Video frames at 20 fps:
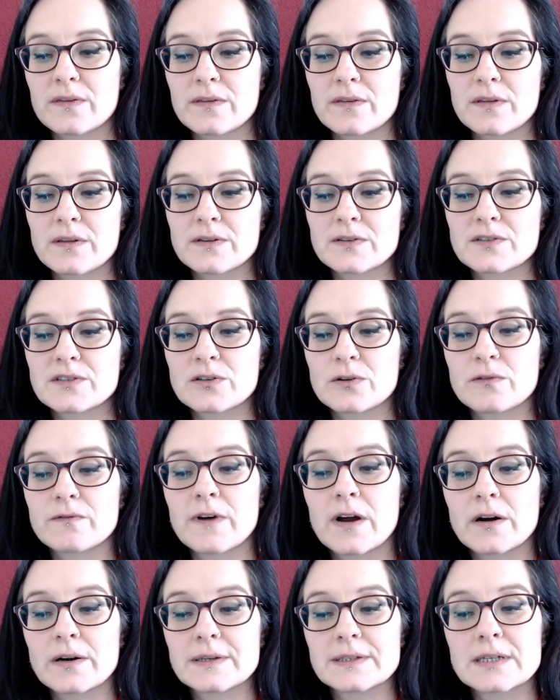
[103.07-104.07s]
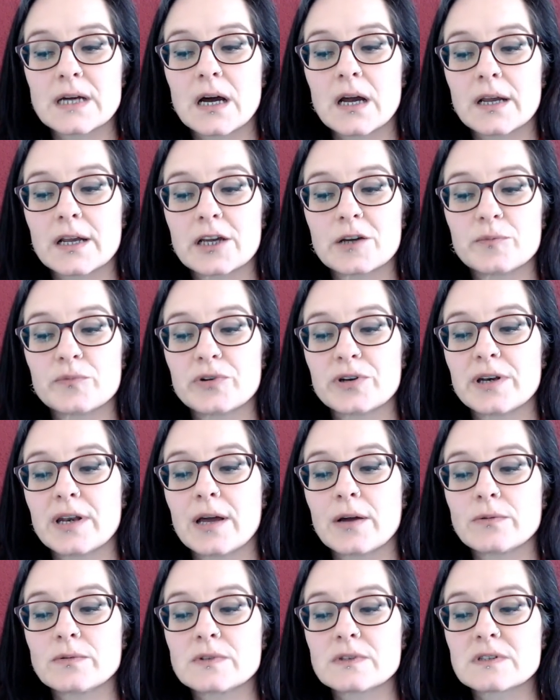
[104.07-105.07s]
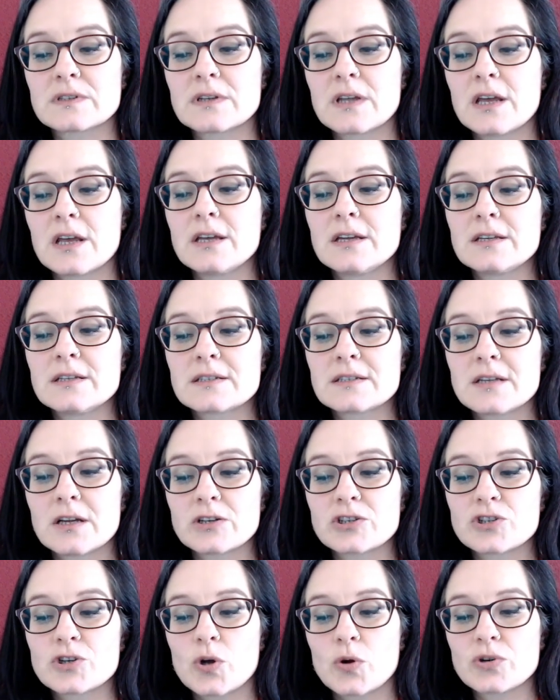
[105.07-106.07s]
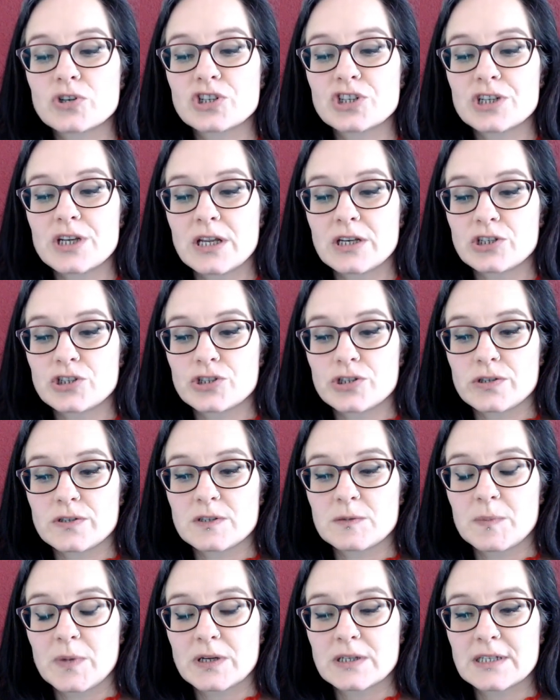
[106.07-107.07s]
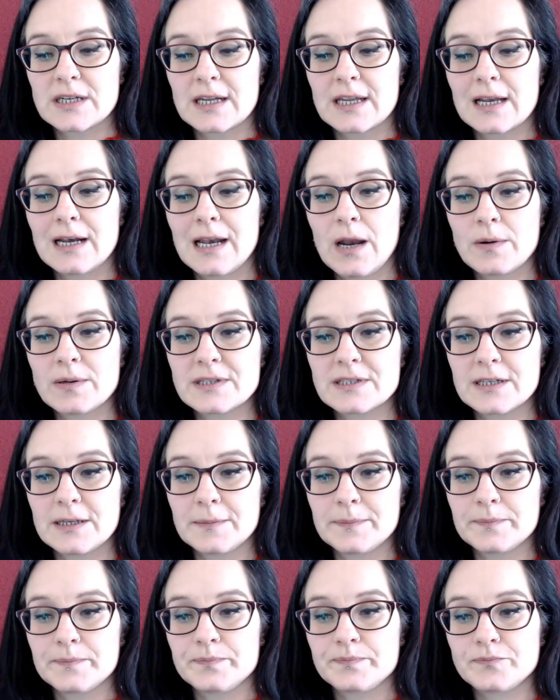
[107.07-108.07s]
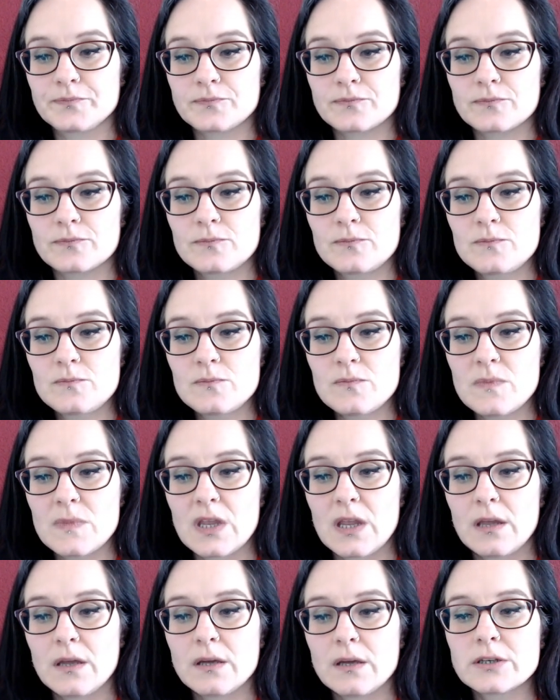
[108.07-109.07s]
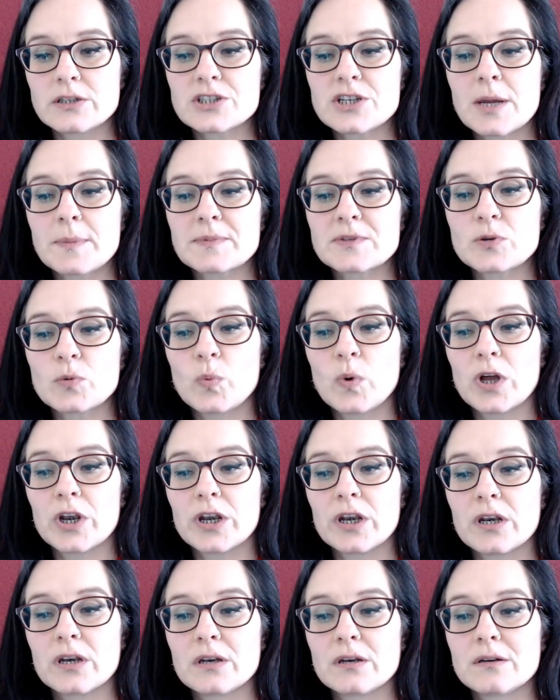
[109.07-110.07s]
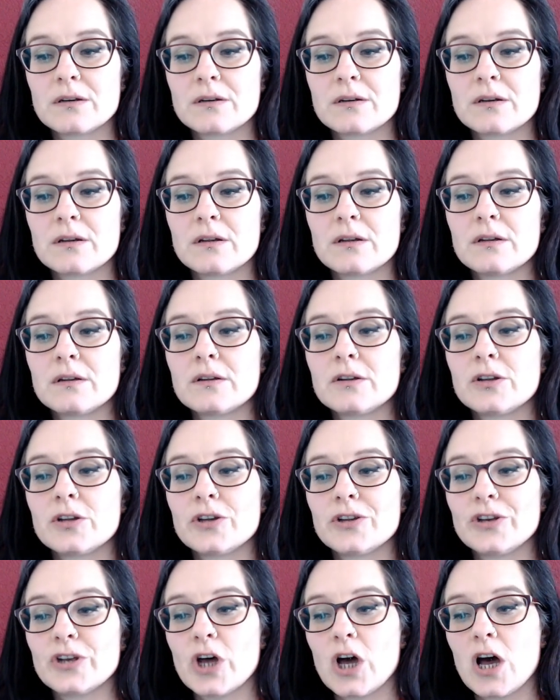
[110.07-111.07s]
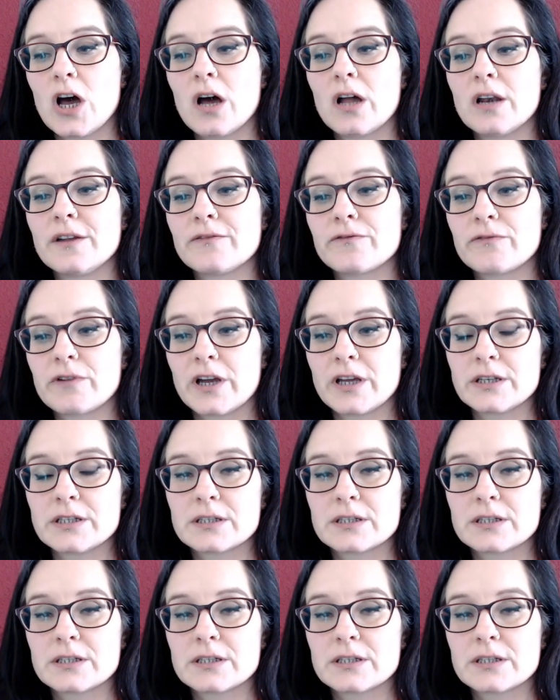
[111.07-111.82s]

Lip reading: so far as I can pronounce, such conscientious particularity. Chapter 1. An Early Fright.